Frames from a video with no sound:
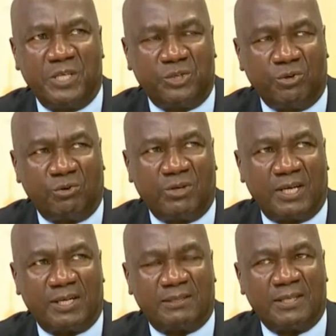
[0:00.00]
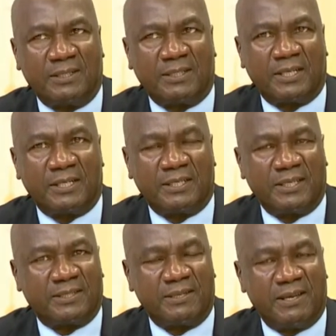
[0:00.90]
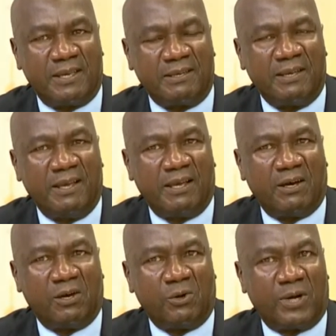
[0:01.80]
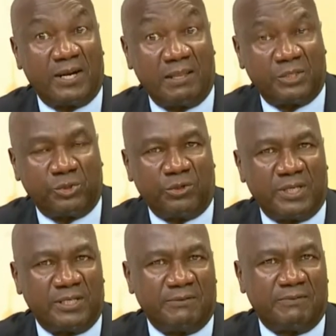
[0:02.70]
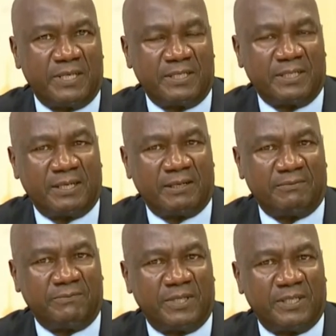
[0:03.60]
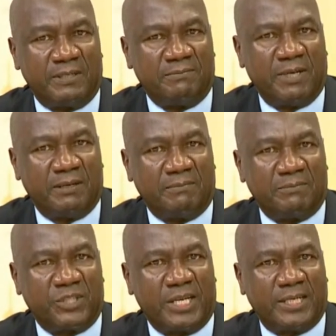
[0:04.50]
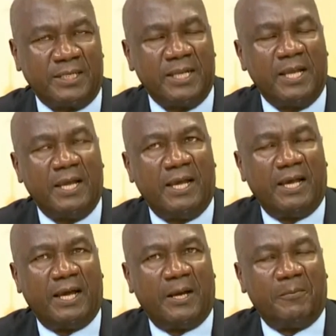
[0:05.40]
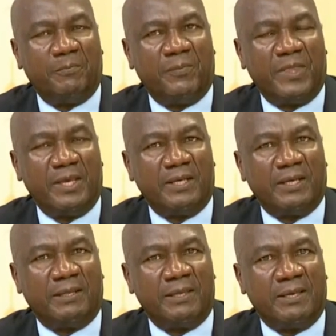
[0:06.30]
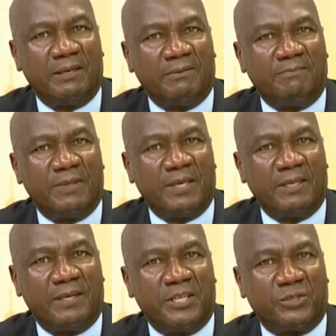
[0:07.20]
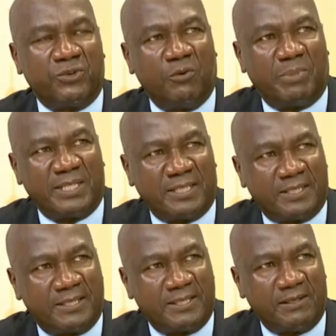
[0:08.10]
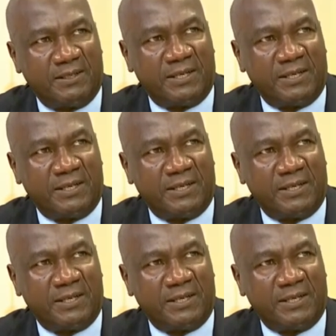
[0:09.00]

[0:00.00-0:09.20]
to this show, I think yesterday, or another show in a different channel, the registrar of parties,